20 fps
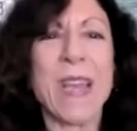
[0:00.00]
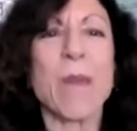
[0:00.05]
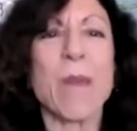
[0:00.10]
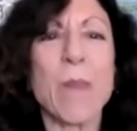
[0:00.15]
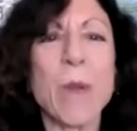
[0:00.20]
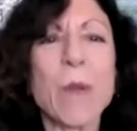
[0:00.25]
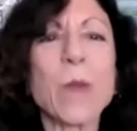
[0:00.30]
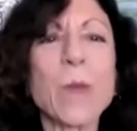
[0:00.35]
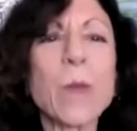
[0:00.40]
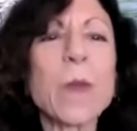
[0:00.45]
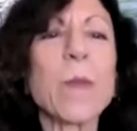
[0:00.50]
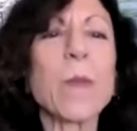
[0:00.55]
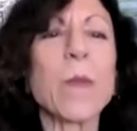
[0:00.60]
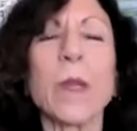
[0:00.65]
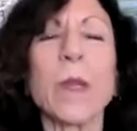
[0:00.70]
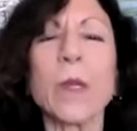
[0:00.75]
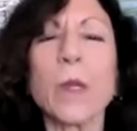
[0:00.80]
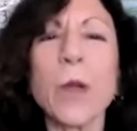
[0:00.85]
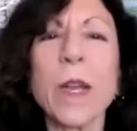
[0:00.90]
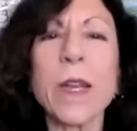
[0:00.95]
Most people,
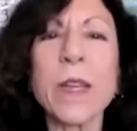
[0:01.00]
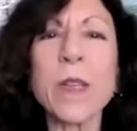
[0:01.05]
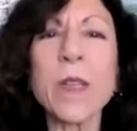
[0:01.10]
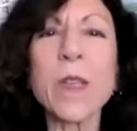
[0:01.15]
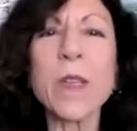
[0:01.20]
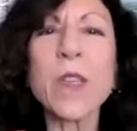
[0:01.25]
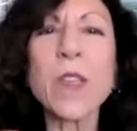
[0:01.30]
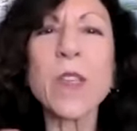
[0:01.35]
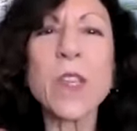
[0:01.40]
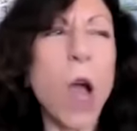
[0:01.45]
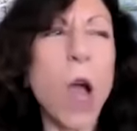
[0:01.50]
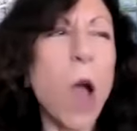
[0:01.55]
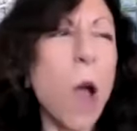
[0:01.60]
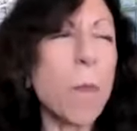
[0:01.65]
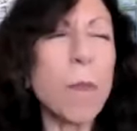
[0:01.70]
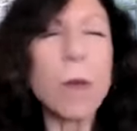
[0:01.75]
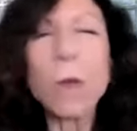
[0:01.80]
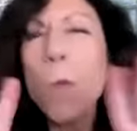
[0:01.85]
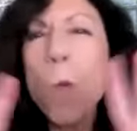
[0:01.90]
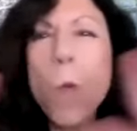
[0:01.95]
they try to stop
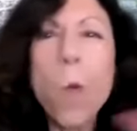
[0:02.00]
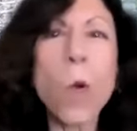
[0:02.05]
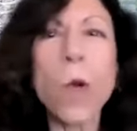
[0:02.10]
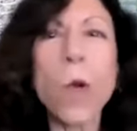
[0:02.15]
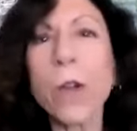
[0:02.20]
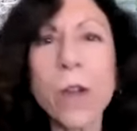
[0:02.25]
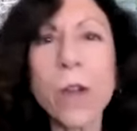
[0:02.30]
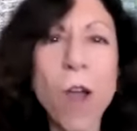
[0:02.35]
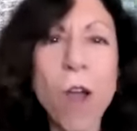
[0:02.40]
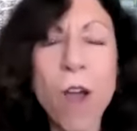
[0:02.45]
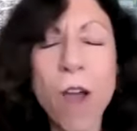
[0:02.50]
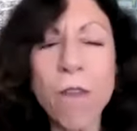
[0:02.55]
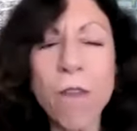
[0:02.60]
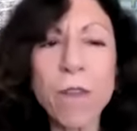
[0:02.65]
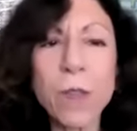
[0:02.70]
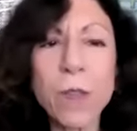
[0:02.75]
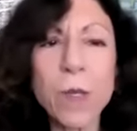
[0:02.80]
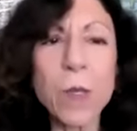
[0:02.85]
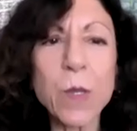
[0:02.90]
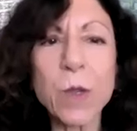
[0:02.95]
and ward
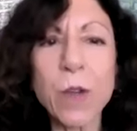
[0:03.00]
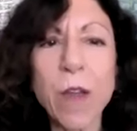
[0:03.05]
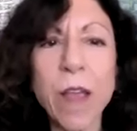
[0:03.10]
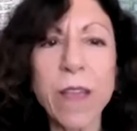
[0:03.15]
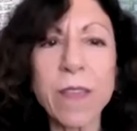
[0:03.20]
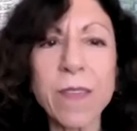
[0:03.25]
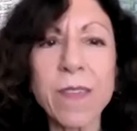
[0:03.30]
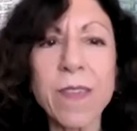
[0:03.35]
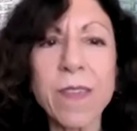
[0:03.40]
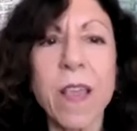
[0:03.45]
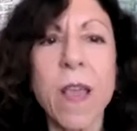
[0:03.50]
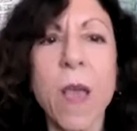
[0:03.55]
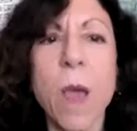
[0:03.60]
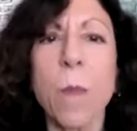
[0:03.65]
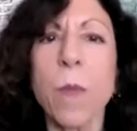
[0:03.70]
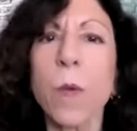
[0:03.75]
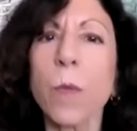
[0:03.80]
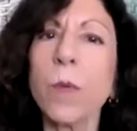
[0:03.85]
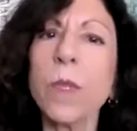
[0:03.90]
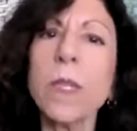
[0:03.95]
off the stress,
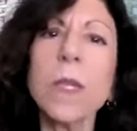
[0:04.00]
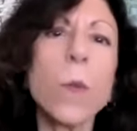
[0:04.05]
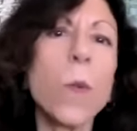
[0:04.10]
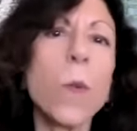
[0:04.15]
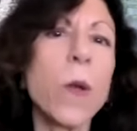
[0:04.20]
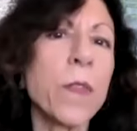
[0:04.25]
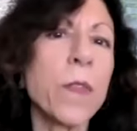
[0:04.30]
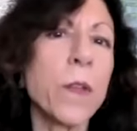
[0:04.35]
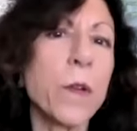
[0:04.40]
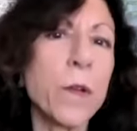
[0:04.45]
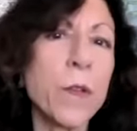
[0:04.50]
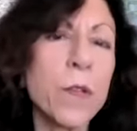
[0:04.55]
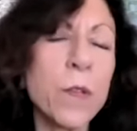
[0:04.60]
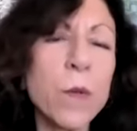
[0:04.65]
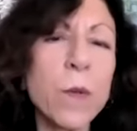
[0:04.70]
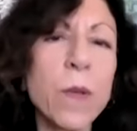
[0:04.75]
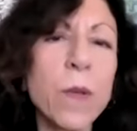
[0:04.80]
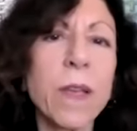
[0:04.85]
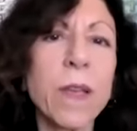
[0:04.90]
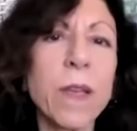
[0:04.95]
but really what they're
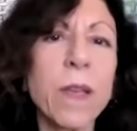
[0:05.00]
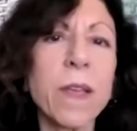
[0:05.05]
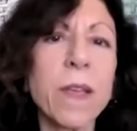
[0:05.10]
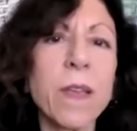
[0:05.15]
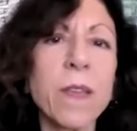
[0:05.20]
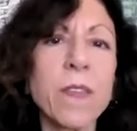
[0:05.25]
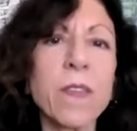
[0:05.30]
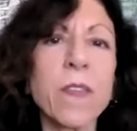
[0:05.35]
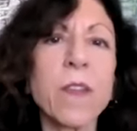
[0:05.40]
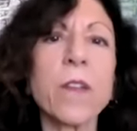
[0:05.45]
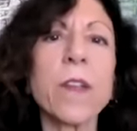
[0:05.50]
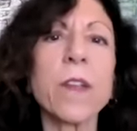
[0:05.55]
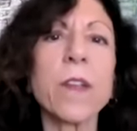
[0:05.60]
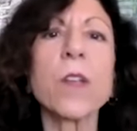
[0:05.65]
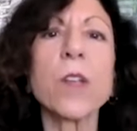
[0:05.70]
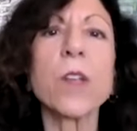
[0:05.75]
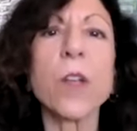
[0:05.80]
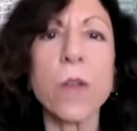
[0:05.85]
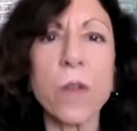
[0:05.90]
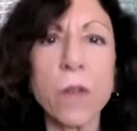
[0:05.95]
doing is they're
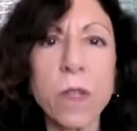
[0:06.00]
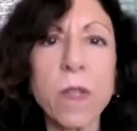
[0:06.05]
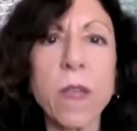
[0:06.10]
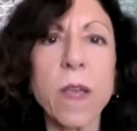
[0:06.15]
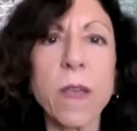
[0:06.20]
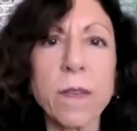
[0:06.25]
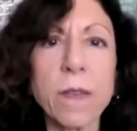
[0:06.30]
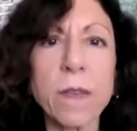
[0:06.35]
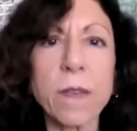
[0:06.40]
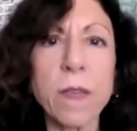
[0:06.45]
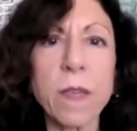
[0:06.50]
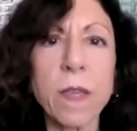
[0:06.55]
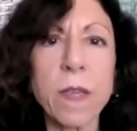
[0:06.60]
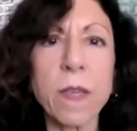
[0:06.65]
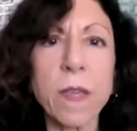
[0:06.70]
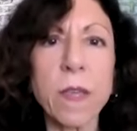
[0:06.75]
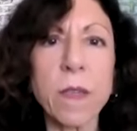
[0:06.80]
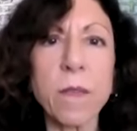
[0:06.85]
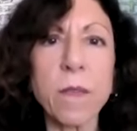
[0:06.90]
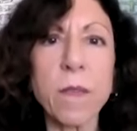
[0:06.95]
internalizing
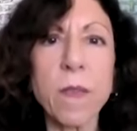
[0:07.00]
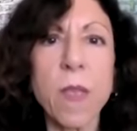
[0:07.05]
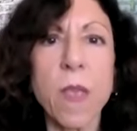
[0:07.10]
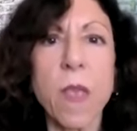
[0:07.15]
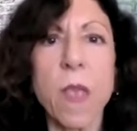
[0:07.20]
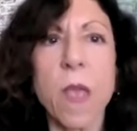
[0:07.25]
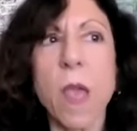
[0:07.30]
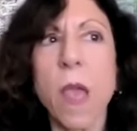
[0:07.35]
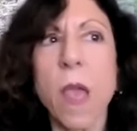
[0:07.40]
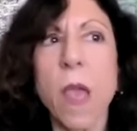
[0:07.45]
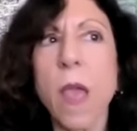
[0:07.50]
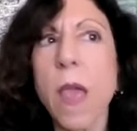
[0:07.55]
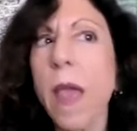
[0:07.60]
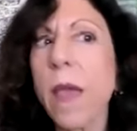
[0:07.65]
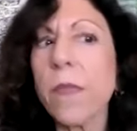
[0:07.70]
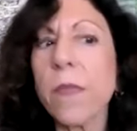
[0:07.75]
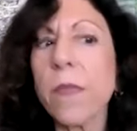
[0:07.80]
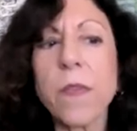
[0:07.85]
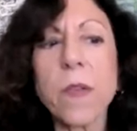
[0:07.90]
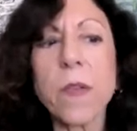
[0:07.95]
it.
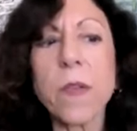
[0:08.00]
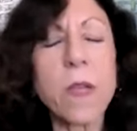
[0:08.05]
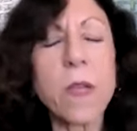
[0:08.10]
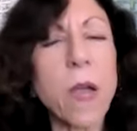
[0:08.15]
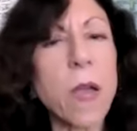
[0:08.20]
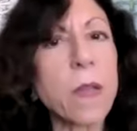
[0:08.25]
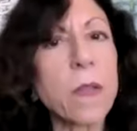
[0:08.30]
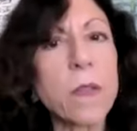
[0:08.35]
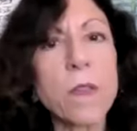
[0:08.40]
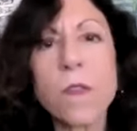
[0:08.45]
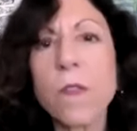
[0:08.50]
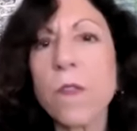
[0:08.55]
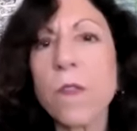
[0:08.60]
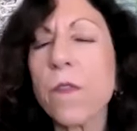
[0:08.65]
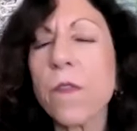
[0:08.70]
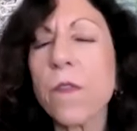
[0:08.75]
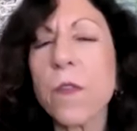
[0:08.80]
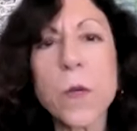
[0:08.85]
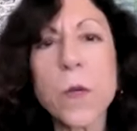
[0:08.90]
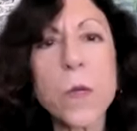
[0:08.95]
And the gut is the
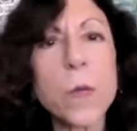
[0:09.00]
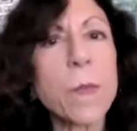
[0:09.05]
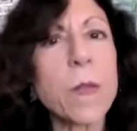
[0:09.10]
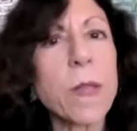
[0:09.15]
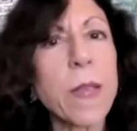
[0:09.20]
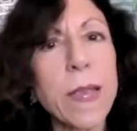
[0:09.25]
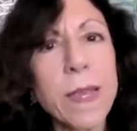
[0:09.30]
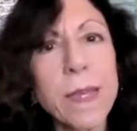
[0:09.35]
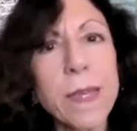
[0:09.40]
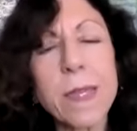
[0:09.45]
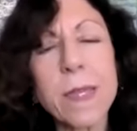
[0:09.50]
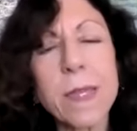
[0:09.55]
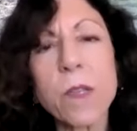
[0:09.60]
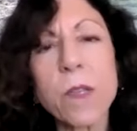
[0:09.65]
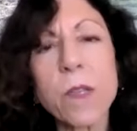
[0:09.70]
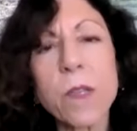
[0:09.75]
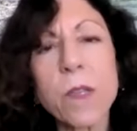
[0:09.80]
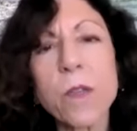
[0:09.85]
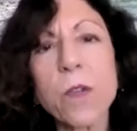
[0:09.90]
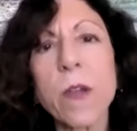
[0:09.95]
first place that
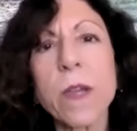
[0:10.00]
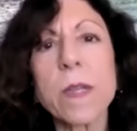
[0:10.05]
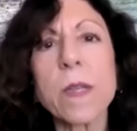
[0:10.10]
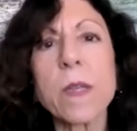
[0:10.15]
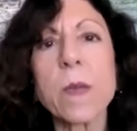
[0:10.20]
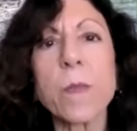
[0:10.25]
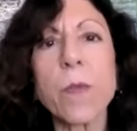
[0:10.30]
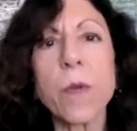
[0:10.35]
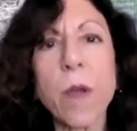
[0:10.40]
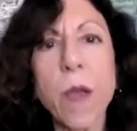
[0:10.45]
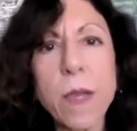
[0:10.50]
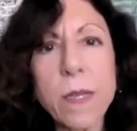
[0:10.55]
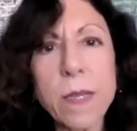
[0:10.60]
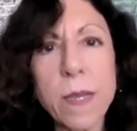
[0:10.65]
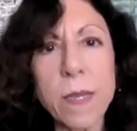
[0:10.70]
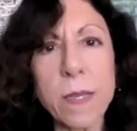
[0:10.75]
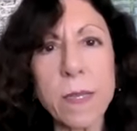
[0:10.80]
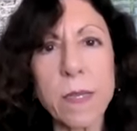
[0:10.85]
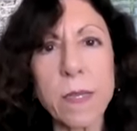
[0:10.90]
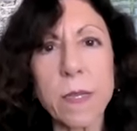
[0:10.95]
tries to
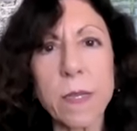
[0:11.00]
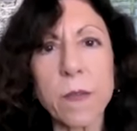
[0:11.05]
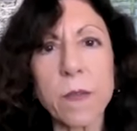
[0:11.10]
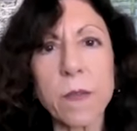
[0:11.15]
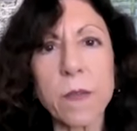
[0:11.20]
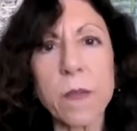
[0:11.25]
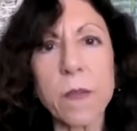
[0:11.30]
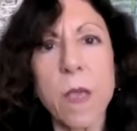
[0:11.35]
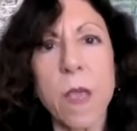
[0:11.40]
process this.